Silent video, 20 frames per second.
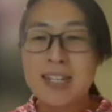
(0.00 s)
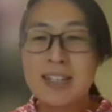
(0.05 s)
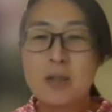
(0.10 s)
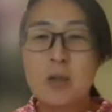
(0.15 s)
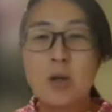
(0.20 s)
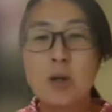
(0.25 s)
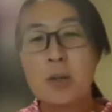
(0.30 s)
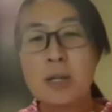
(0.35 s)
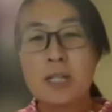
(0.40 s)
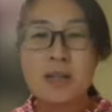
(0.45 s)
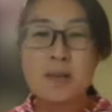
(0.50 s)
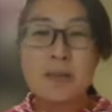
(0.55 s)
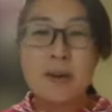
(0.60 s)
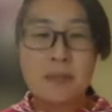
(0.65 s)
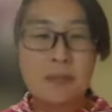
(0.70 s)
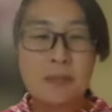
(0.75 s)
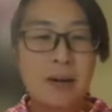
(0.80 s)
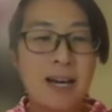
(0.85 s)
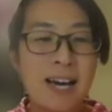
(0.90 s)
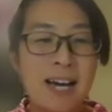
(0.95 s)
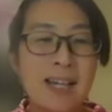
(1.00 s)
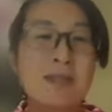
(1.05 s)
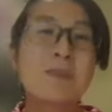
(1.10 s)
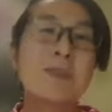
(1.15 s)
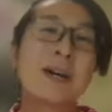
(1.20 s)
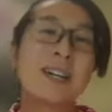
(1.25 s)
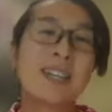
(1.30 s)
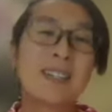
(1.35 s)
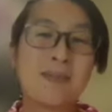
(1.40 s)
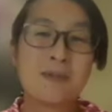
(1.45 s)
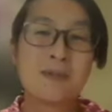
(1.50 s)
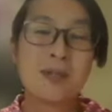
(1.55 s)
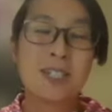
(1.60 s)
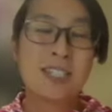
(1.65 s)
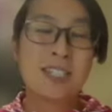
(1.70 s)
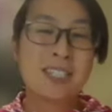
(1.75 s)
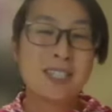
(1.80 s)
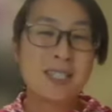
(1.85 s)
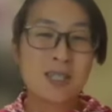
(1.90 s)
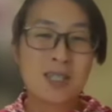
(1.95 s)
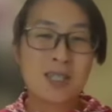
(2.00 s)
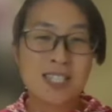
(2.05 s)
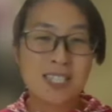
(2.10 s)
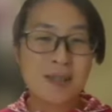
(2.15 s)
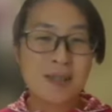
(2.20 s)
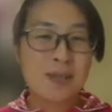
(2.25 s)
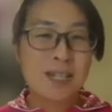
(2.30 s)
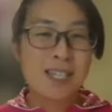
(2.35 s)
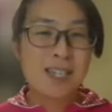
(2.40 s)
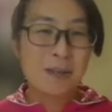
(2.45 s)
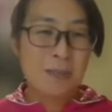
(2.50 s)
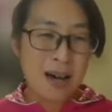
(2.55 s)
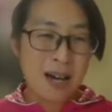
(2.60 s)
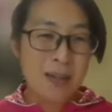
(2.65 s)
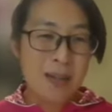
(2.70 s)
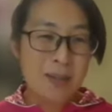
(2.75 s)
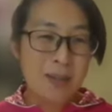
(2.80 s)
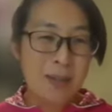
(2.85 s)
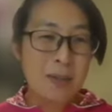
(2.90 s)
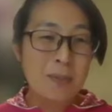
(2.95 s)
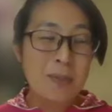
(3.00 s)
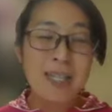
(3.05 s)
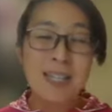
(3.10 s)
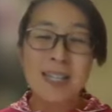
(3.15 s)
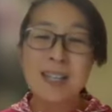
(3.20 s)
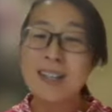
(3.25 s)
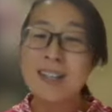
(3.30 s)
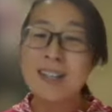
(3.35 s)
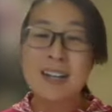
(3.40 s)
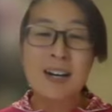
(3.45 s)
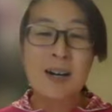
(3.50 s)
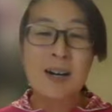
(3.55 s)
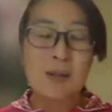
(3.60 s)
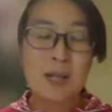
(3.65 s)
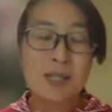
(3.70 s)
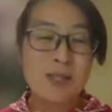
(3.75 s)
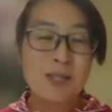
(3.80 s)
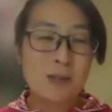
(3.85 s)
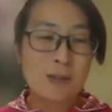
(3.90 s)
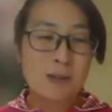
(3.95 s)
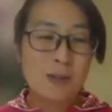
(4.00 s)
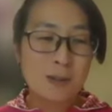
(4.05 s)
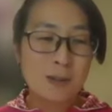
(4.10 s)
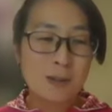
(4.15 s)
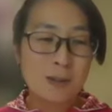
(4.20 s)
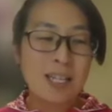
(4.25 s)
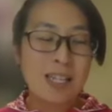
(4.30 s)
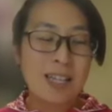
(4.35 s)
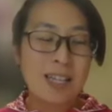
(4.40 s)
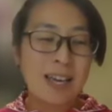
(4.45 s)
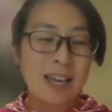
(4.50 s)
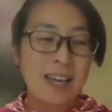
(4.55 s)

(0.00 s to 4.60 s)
nobody but my husband really should see me in the bathroom. And I go, oh, that's so sweet.